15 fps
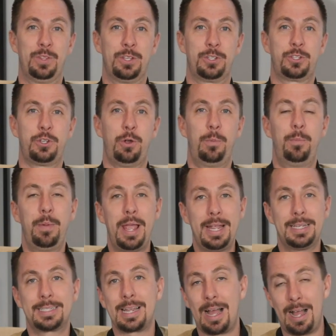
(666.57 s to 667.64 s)
So
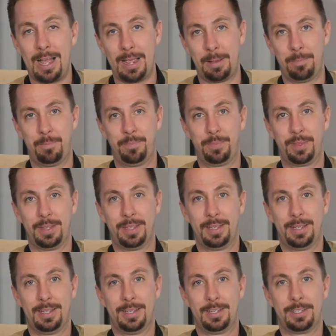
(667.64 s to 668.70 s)
make time
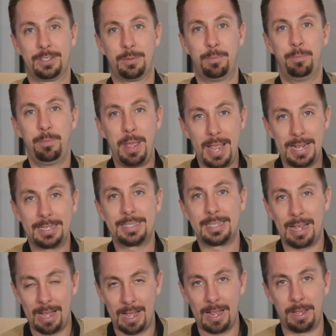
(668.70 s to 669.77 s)

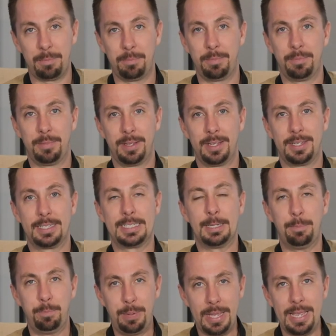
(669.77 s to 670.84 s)
to
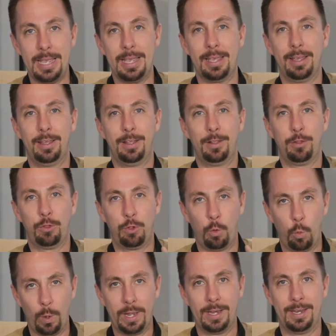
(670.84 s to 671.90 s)
be the
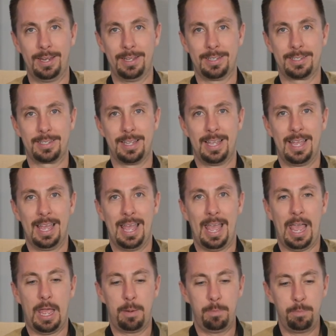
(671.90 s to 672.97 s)
witness,
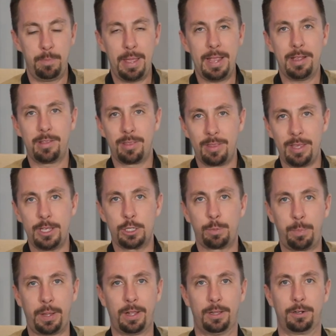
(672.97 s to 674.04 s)
and make these
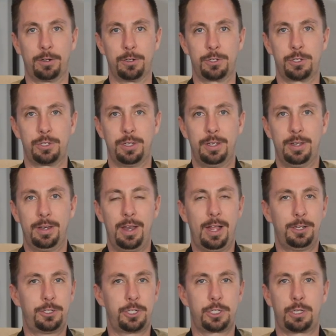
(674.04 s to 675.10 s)
pillars
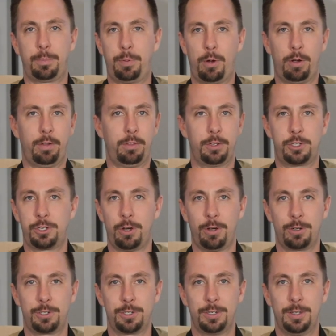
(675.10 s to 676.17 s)
not just a part of the
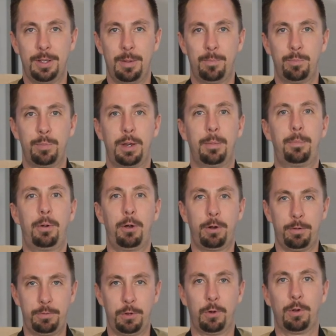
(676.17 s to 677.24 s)
church, but a part
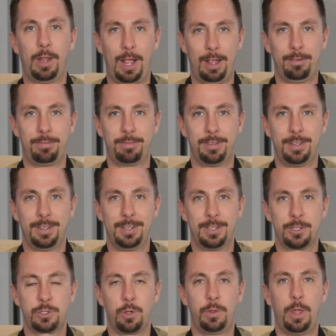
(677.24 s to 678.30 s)
of your life,
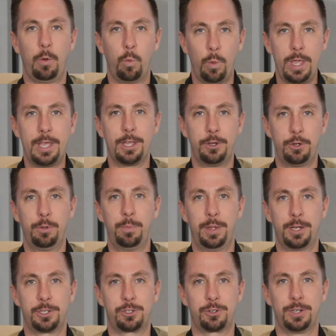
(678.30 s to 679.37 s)
so that we can do
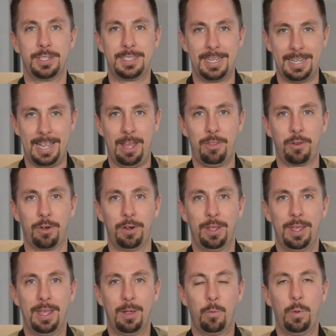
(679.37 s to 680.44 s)
ministry together.
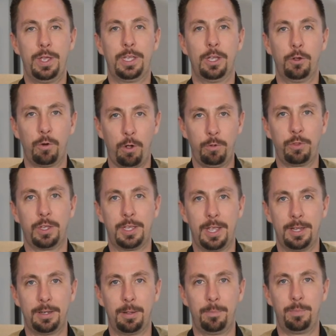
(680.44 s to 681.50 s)
We can grow the
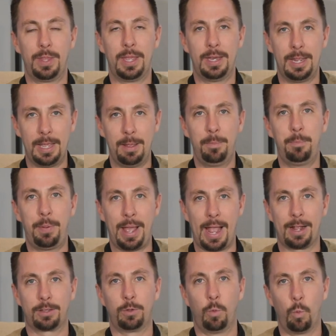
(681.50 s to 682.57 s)
kingdom and
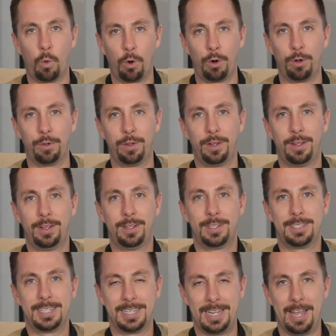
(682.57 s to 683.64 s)
impact the world
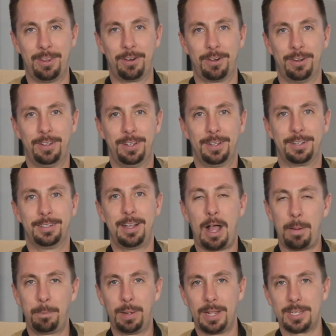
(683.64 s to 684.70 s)
together.
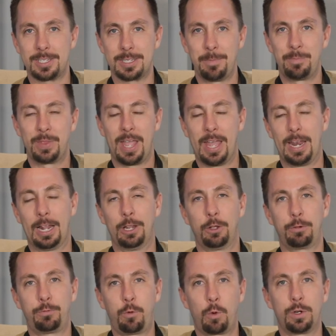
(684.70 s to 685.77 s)
God bless, and I
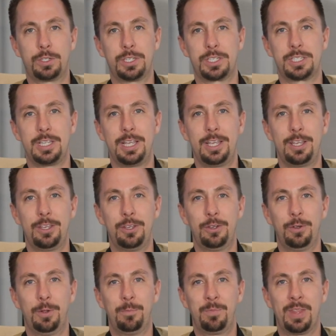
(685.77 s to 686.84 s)
look forward to seeing
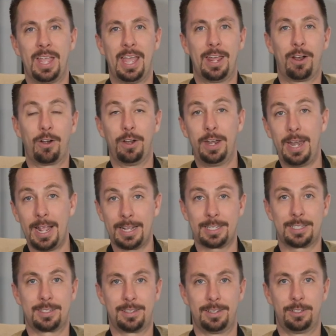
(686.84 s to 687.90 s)
you at our
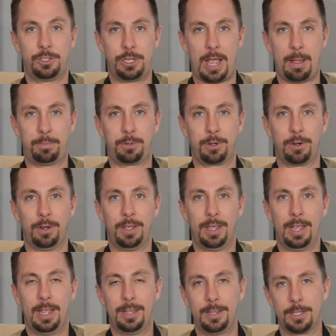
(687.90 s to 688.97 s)
next chapter
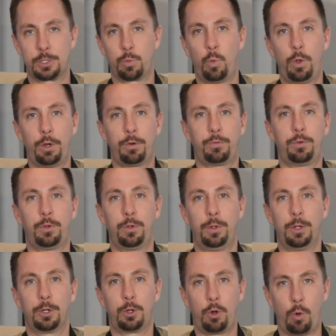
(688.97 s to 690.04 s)
in this
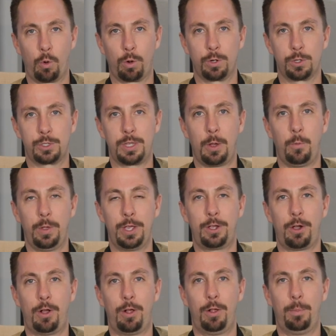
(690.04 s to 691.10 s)
wonderful course that we
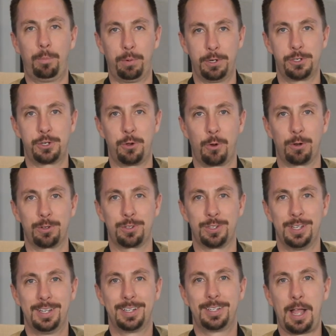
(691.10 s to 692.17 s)
call Bridge Course.
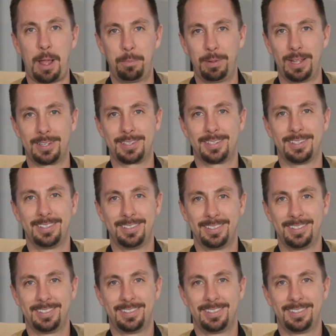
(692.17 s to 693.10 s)
God bless.